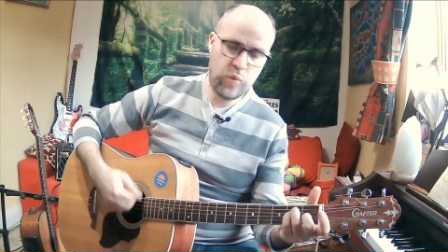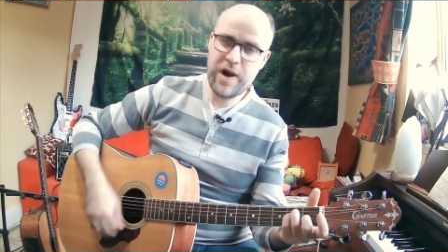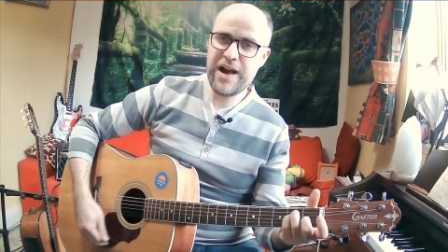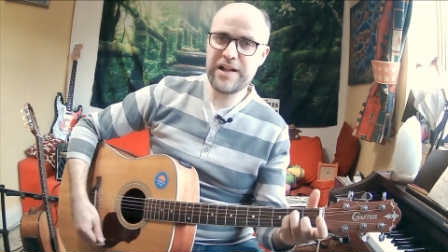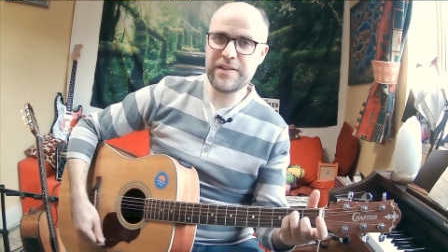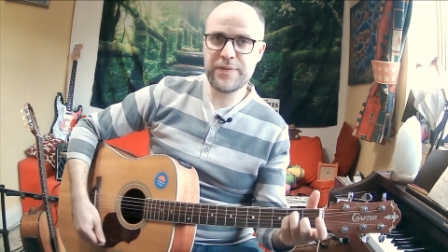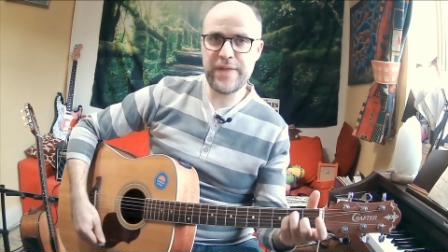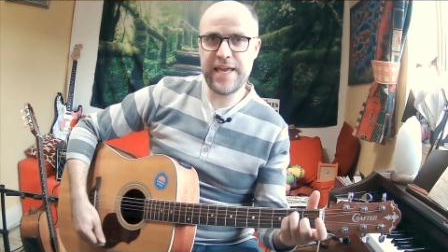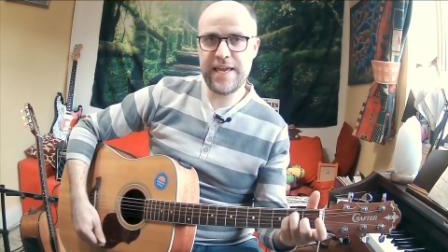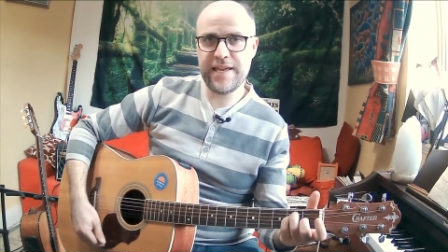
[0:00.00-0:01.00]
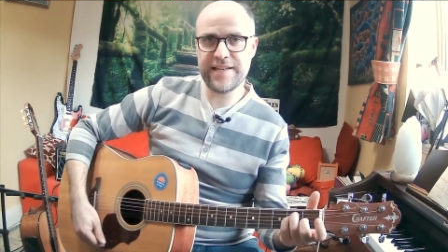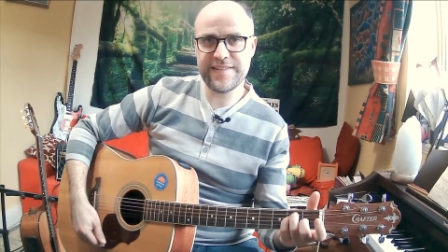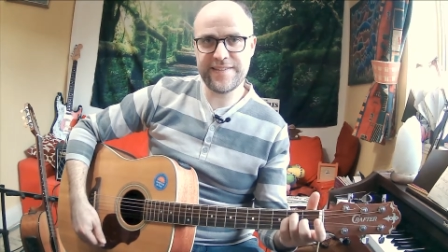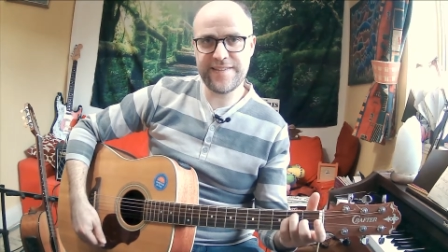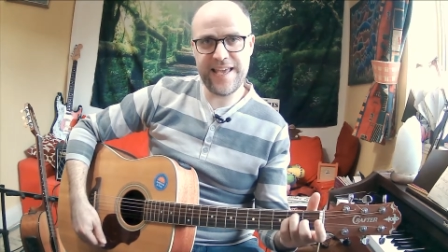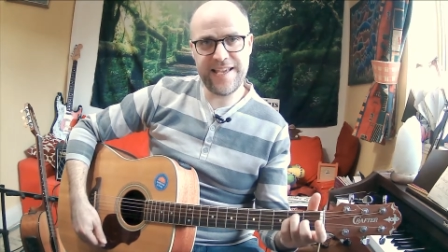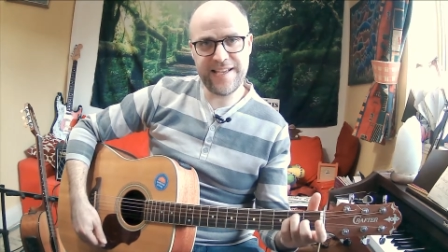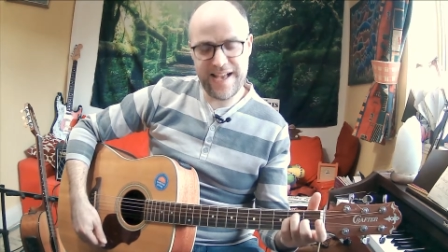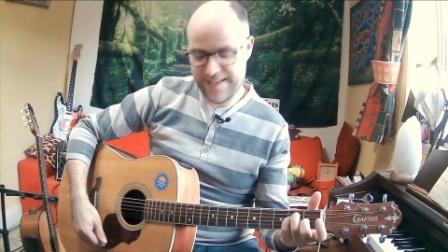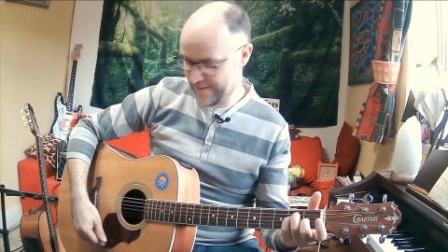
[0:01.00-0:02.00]
Wild
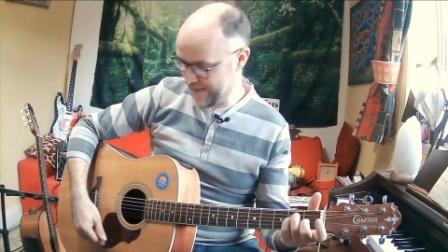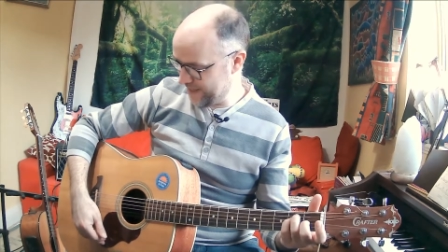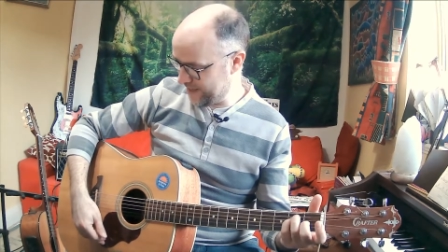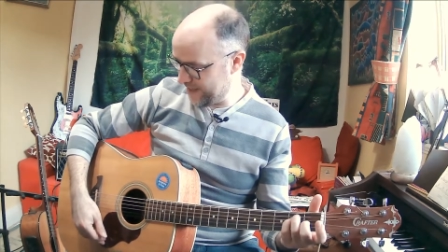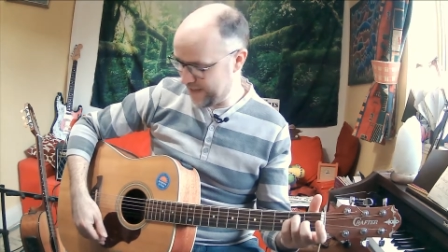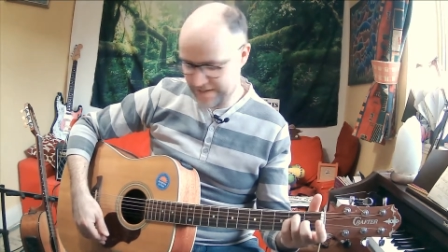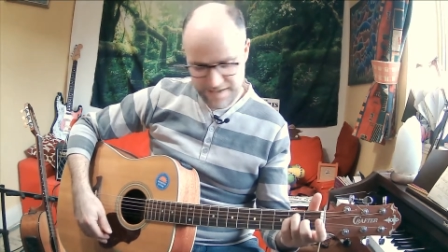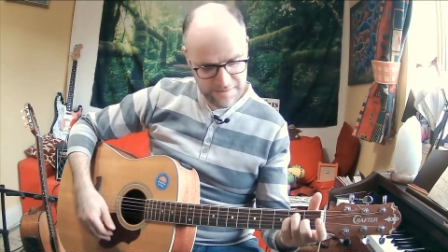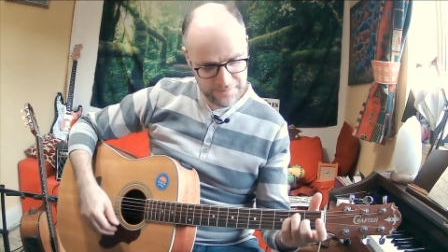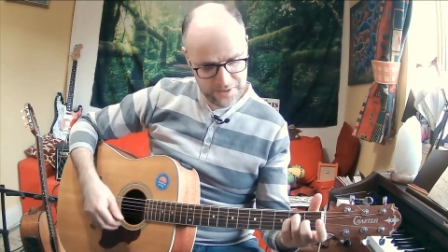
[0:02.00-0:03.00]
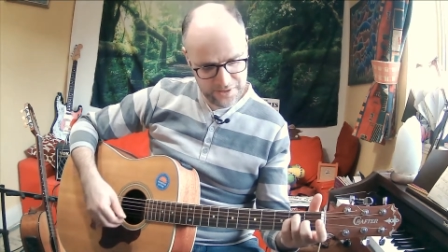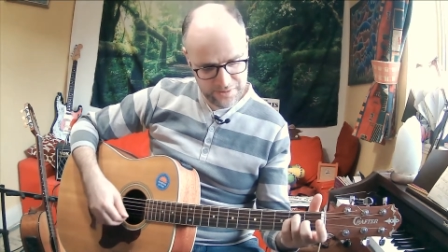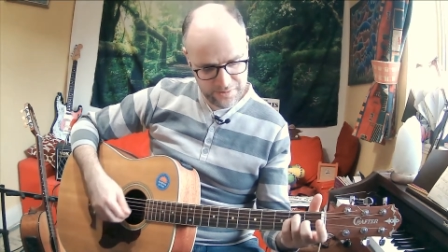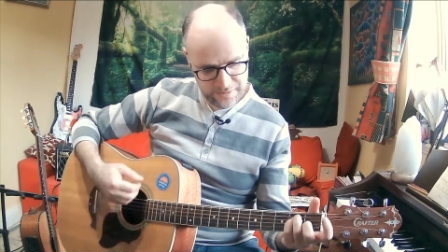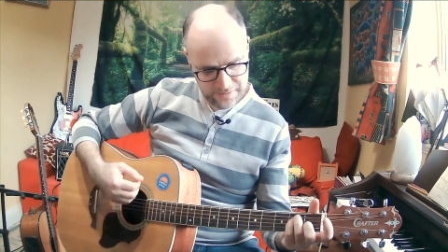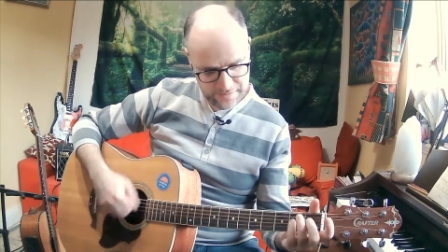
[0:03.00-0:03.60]
thing, I think I love you.